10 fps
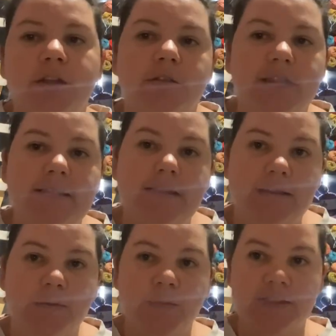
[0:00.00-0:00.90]

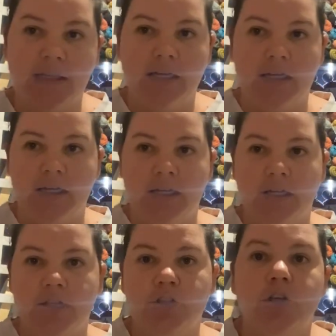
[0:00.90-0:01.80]
criticisms
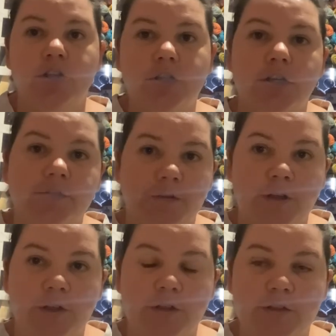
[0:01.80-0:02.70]
are not a lot of
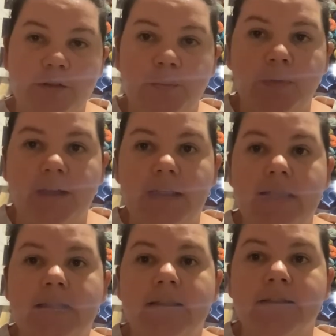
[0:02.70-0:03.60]
photos, but
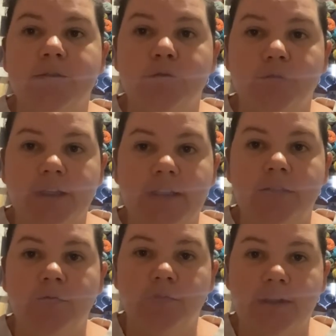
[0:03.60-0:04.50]
it is
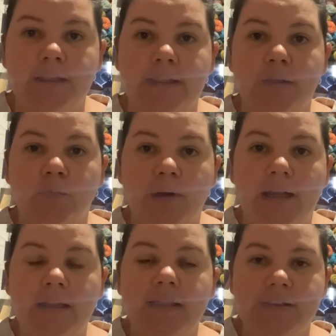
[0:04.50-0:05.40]
written really
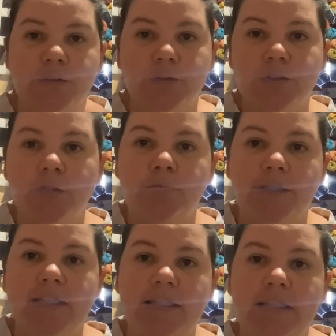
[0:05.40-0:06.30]
well. It's also
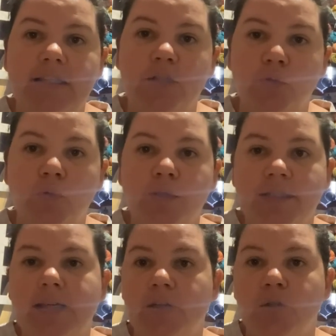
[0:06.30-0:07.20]
written in the order
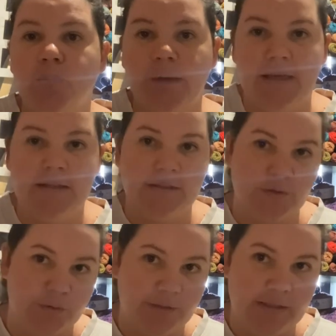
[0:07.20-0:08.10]
that you make the
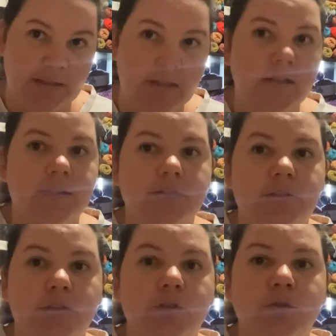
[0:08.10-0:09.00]
toy.
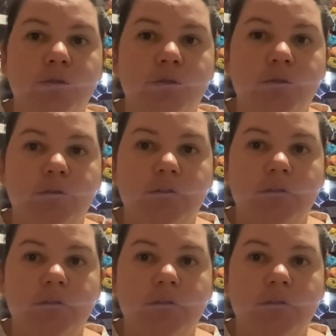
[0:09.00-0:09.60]
So the